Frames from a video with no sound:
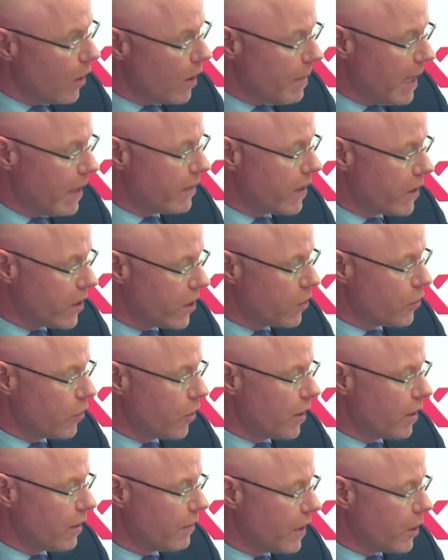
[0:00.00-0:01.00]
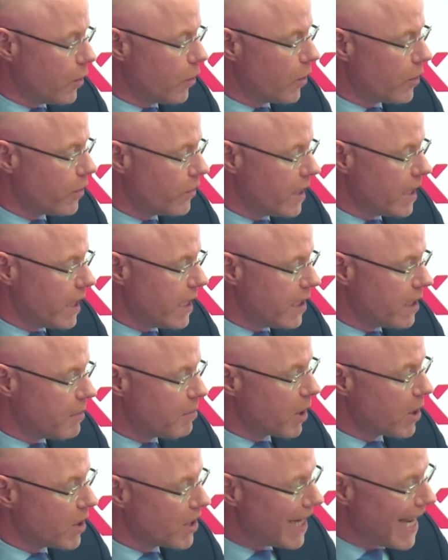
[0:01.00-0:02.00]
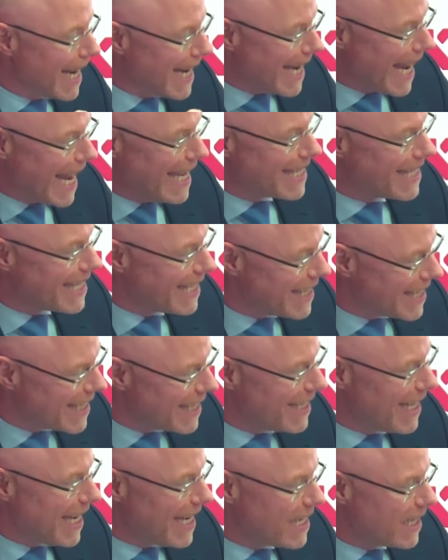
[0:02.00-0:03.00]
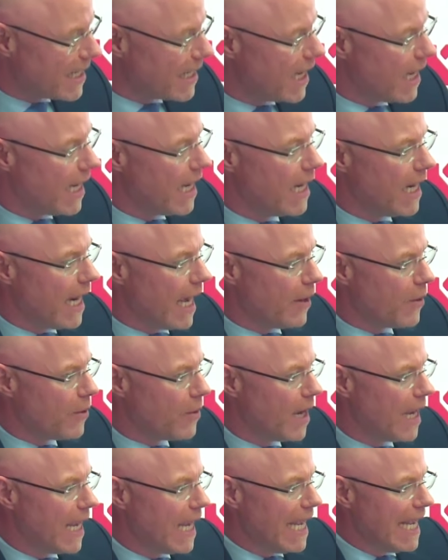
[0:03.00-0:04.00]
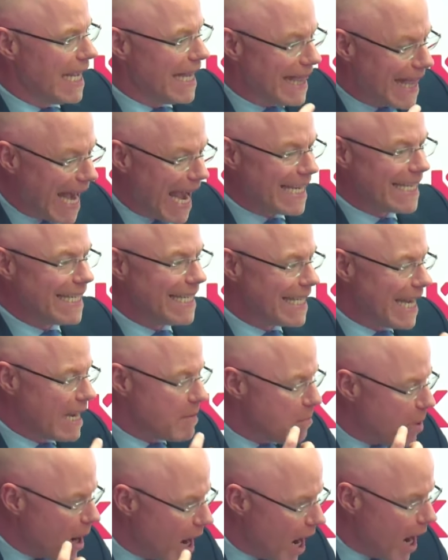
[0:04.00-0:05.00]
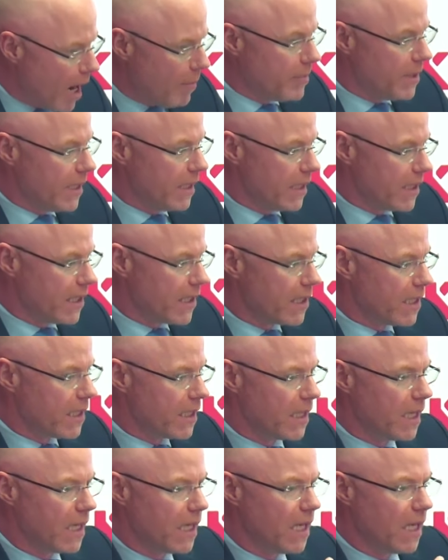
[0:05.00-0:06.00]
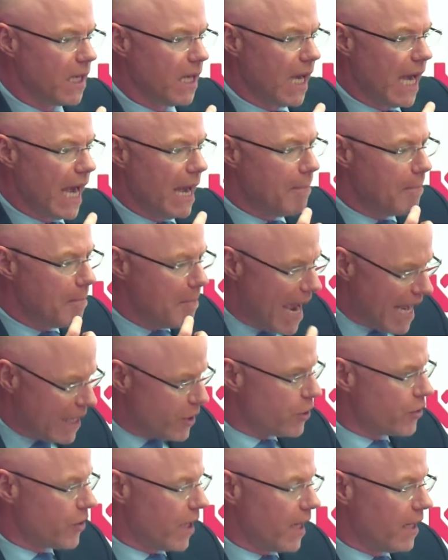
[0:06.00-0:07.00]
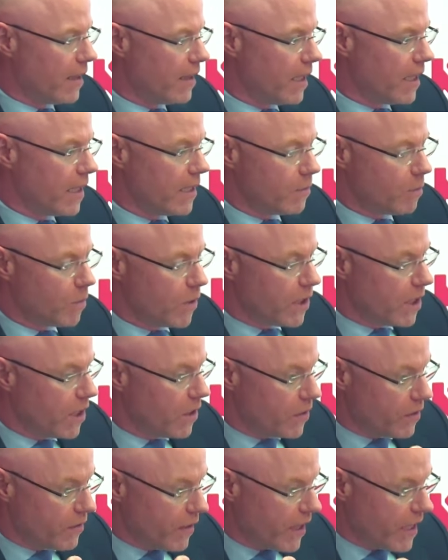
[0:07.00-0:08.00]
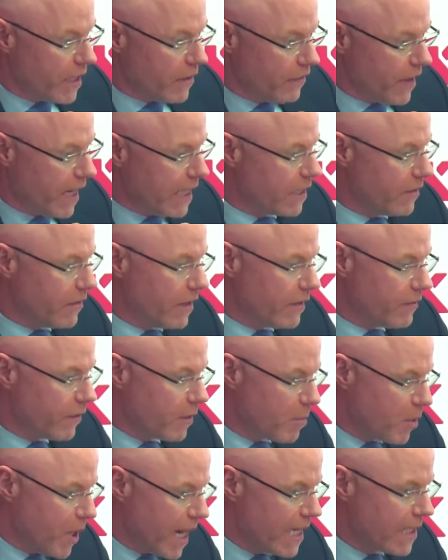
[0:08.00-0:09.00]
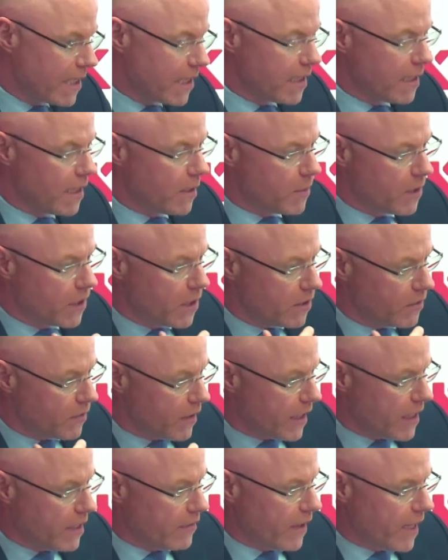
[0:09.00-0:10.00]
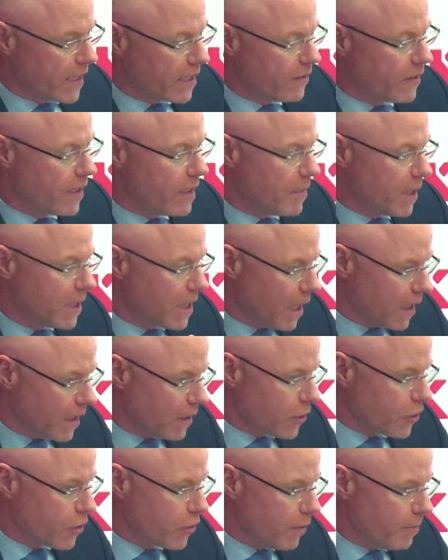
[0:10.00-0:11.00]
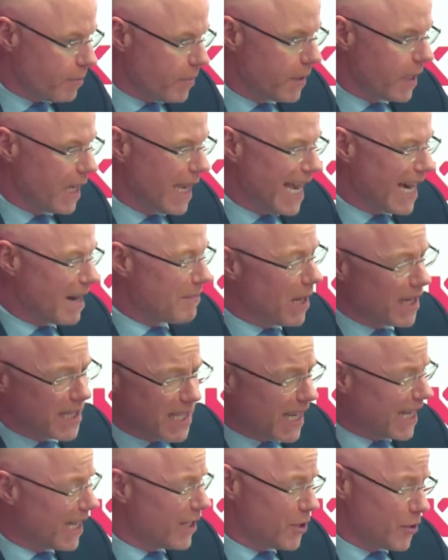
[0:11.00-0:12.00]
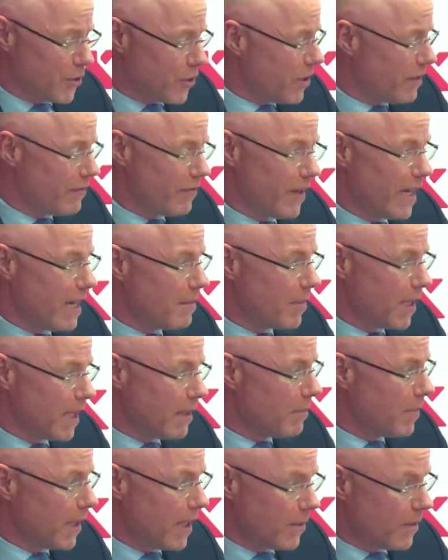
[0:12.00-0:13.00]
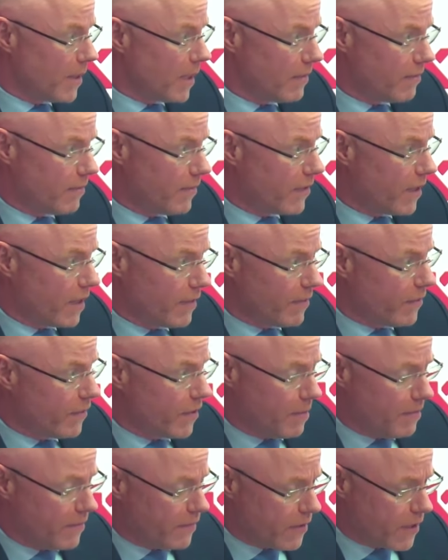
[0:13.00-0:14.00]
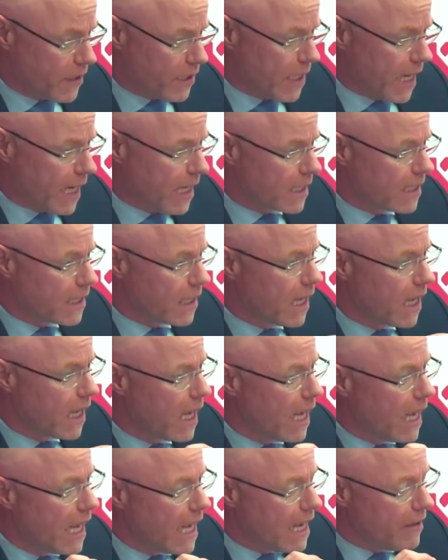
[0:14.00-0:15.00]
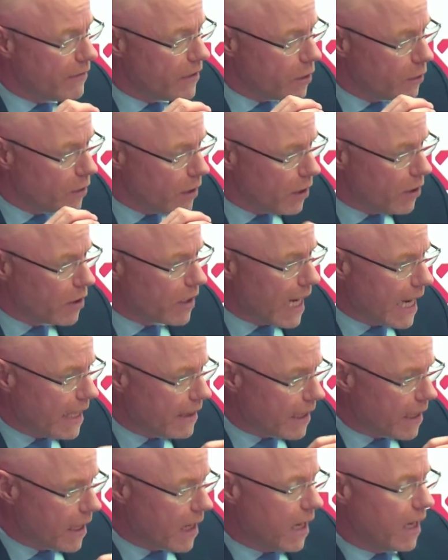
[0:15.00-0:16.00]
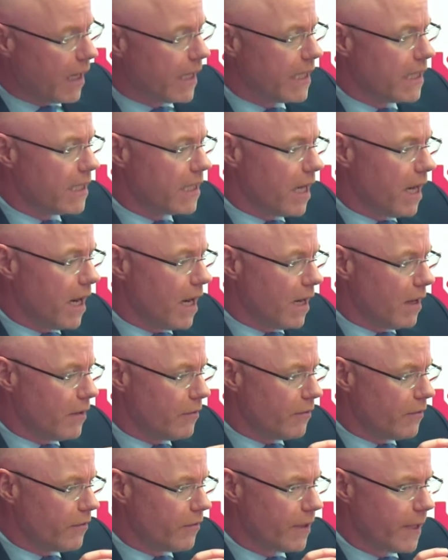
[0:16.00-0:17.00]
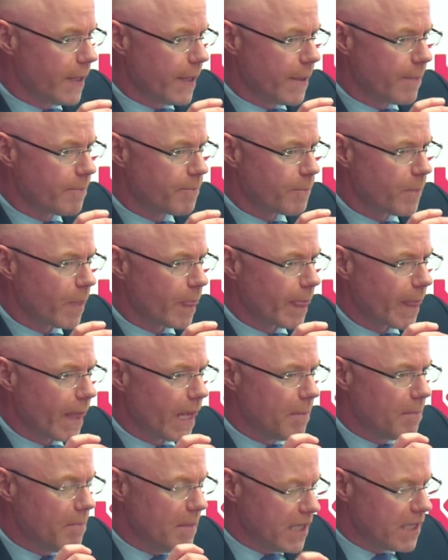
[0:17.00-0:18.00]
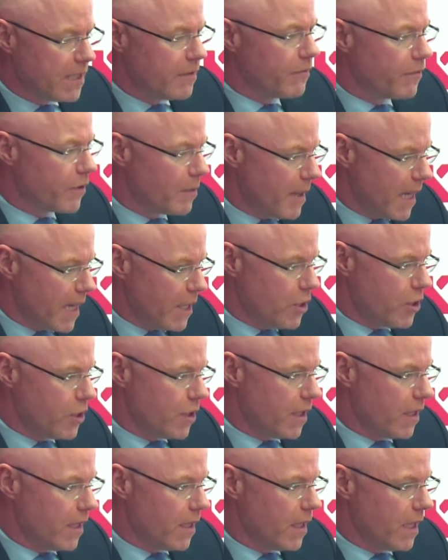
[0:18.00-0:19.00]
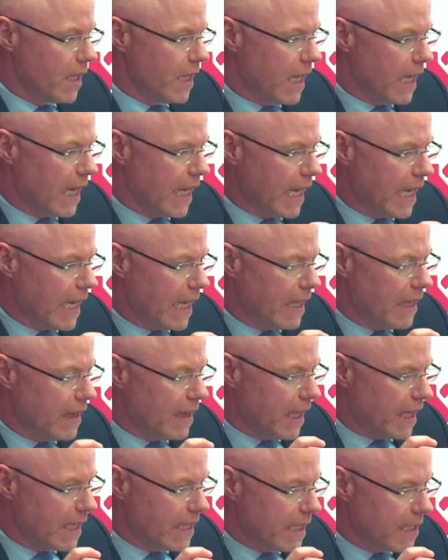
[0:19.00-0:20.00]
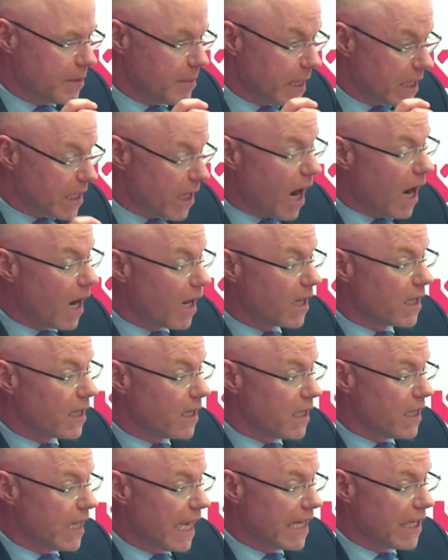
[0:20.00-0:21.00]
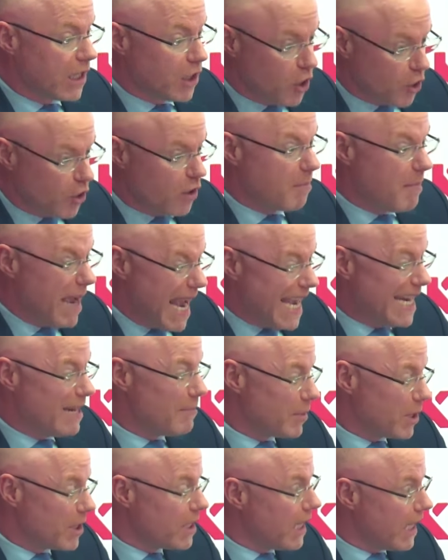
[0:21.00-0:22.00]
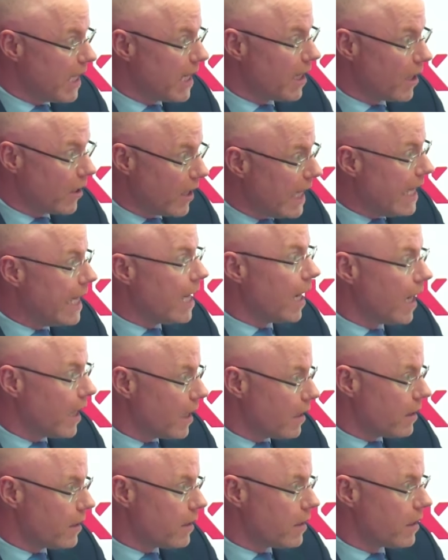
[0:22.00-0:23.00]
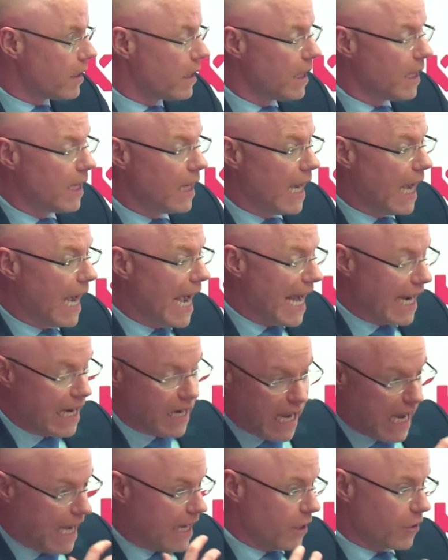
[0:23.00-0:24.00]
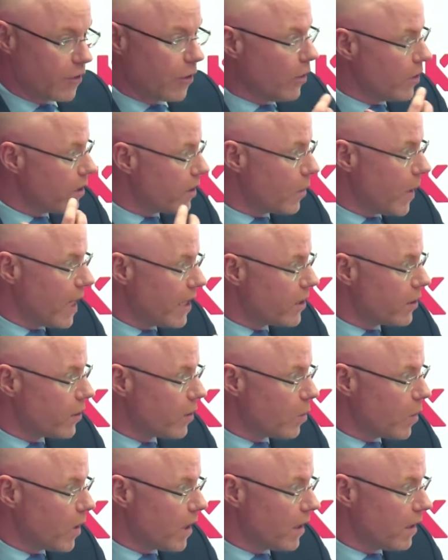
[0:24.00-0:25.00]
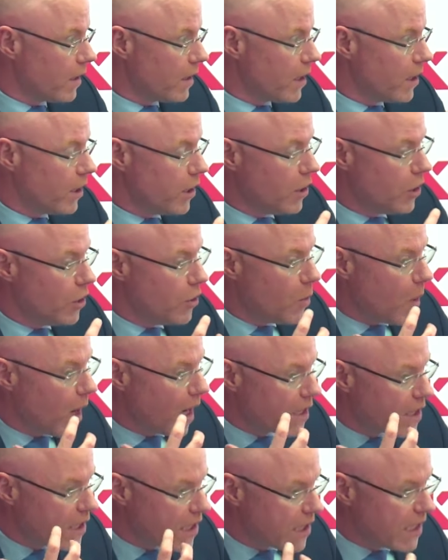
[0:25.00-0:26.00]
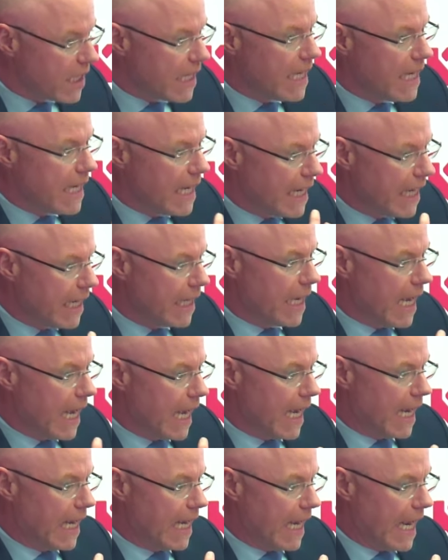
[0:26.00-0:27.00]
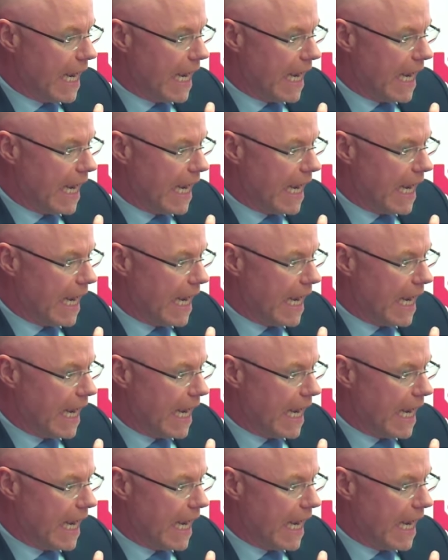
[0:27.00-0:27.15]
about this struggle of the ordinary, decent person against the state. Now, that is a populist mantra that was used very effectively for Brexit. It was used very effectively by Donald Trump. And I'm not saying it's just Sinn Féin, by the way, for a second. If you look at the kind of misinformation that is being targeted at young men in particular in Ireland and across the Western world, you are seeing an